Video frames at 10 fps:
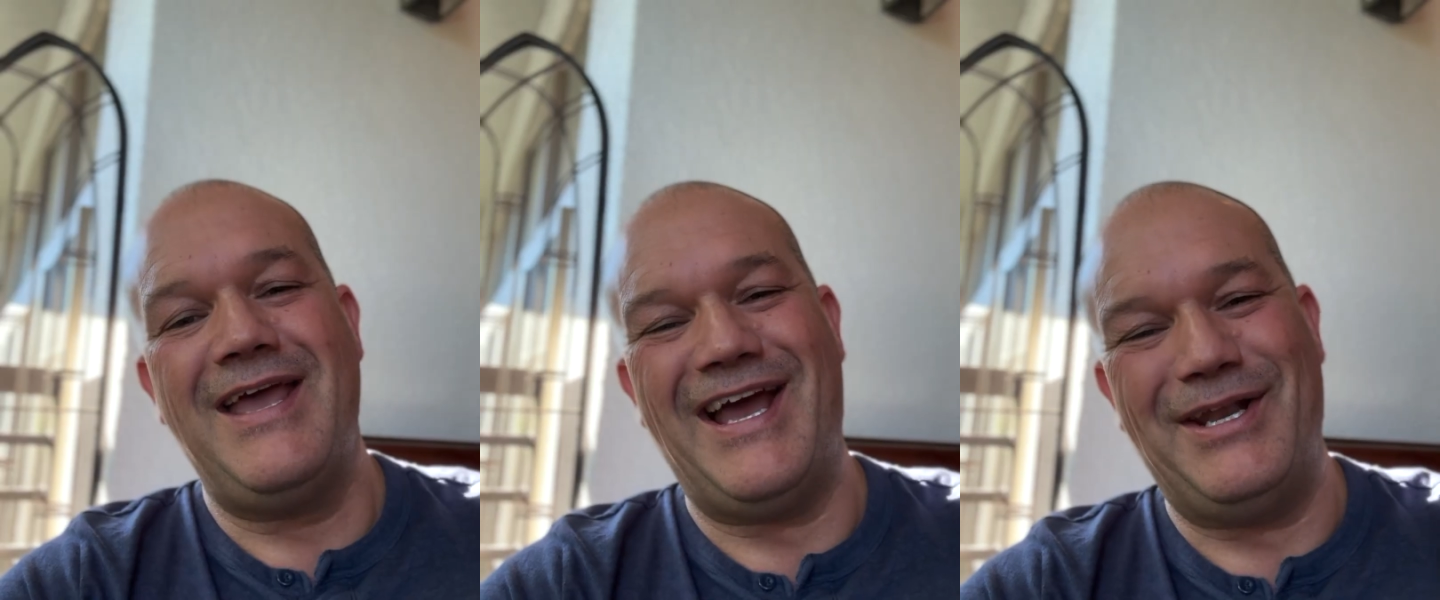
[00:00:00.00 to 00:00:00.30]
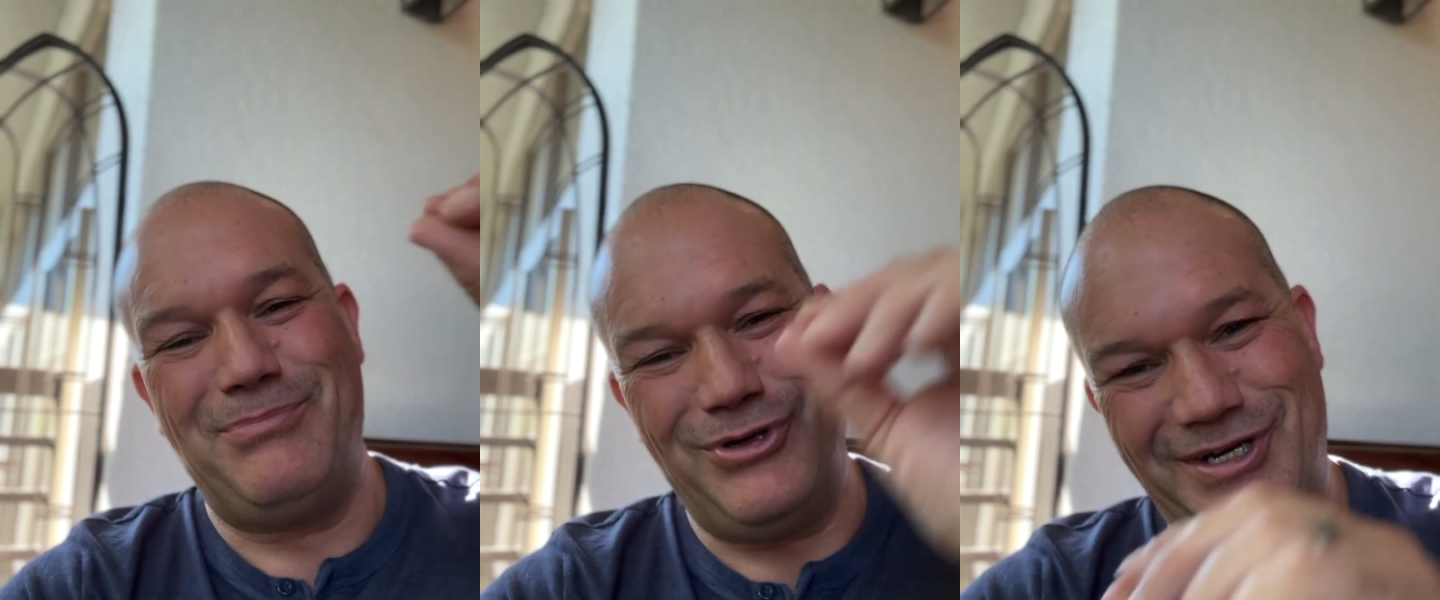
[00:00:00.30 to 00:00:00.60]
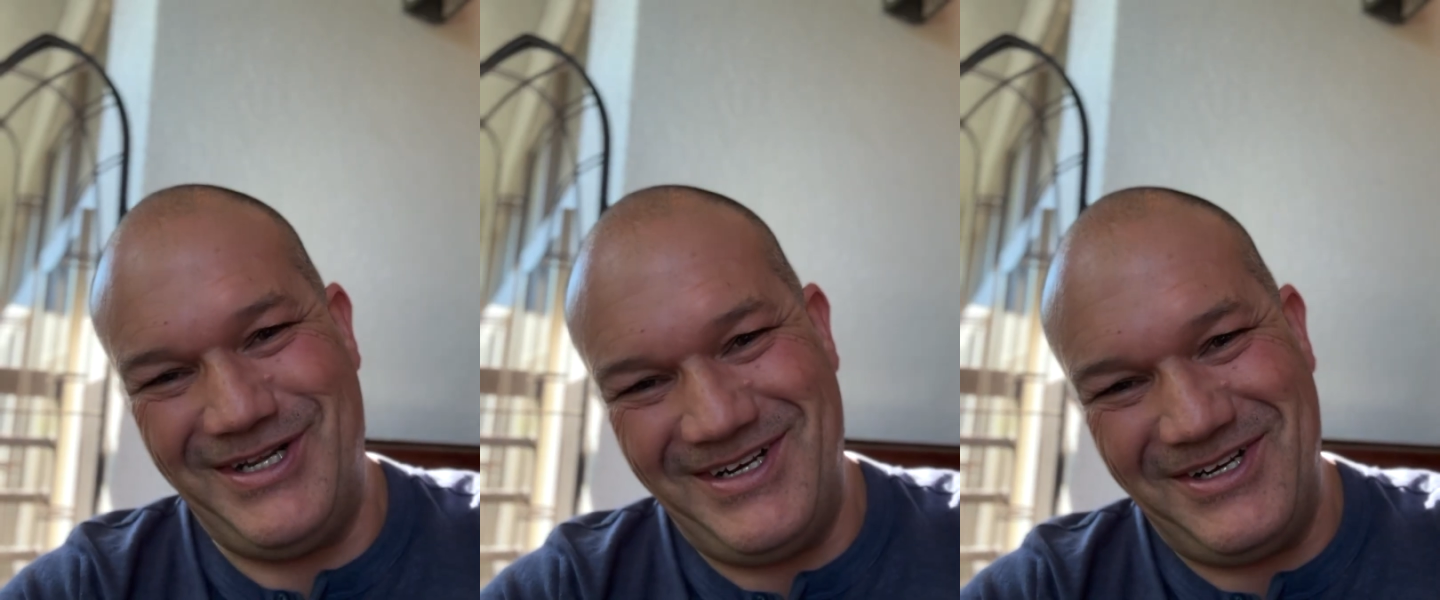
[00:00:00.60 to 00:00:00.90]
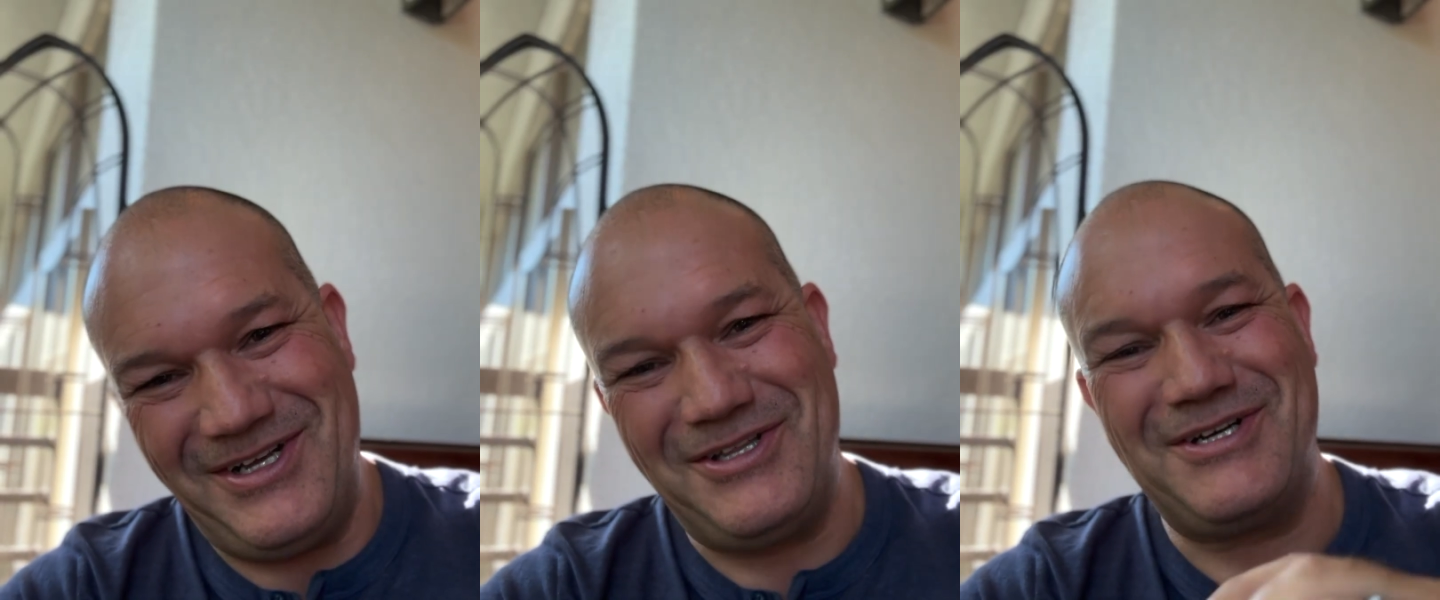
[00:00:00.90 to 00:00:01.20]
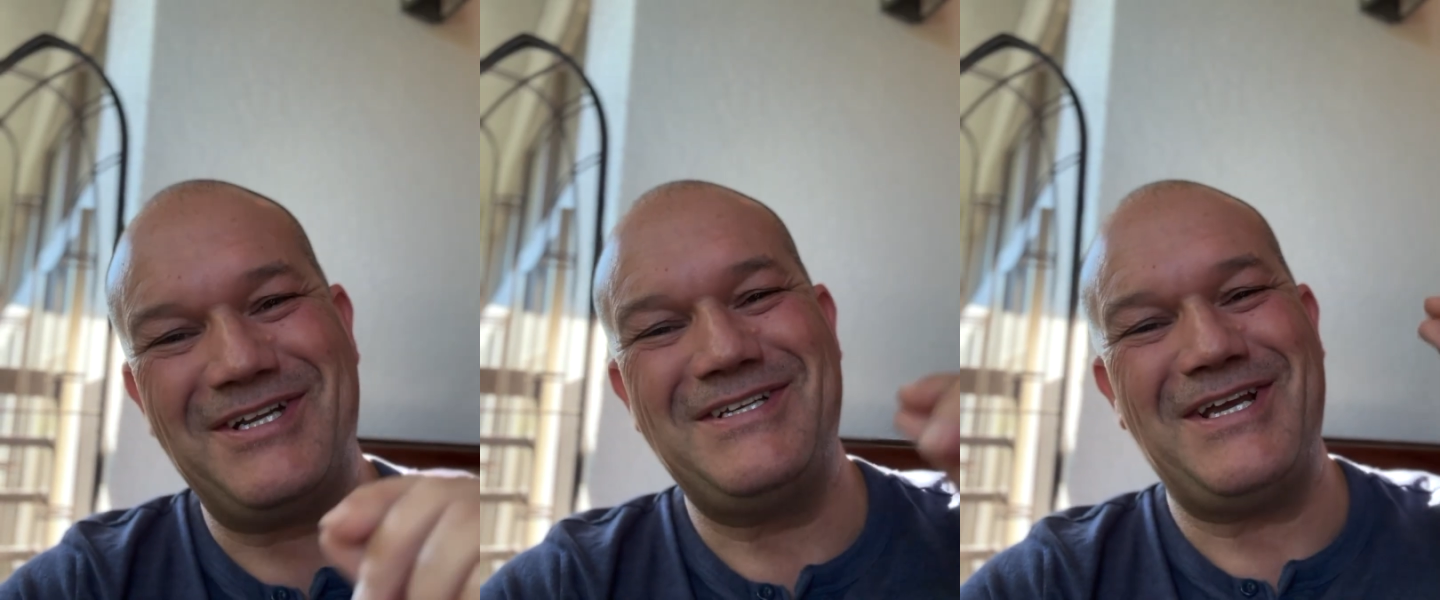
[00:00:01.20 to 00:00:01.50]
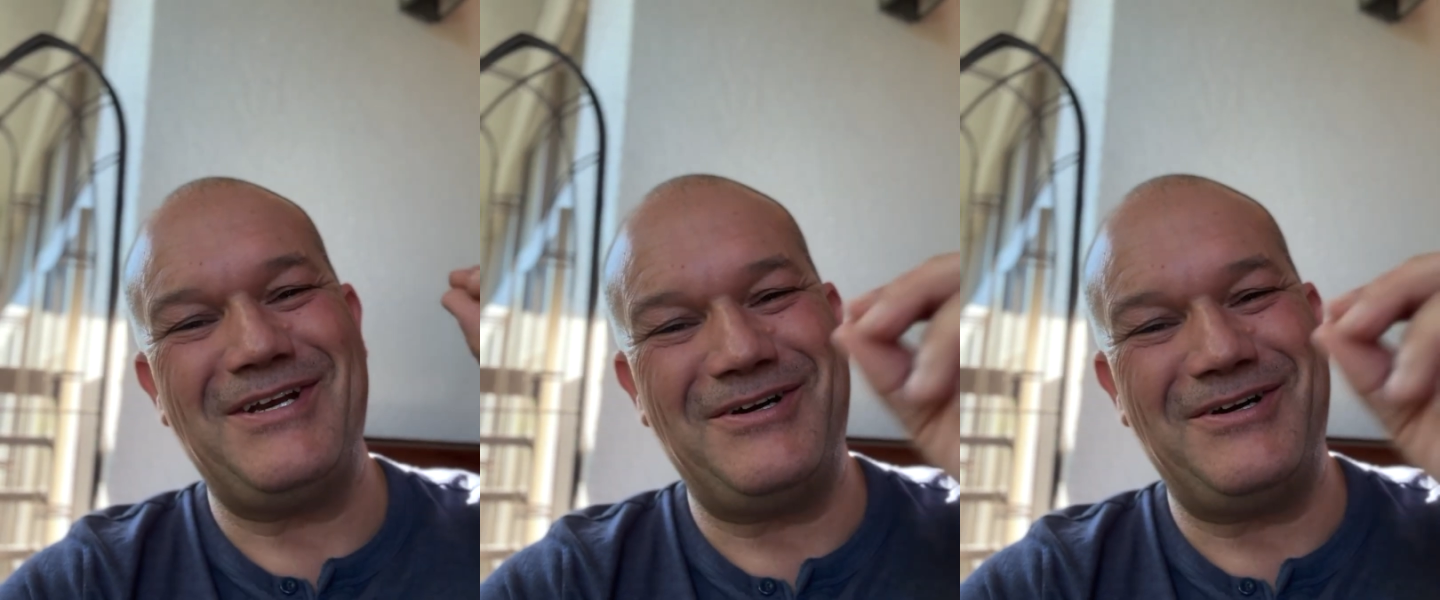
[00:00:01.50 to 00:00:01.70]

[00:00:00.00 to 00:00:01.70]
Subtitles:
I had to put it in another container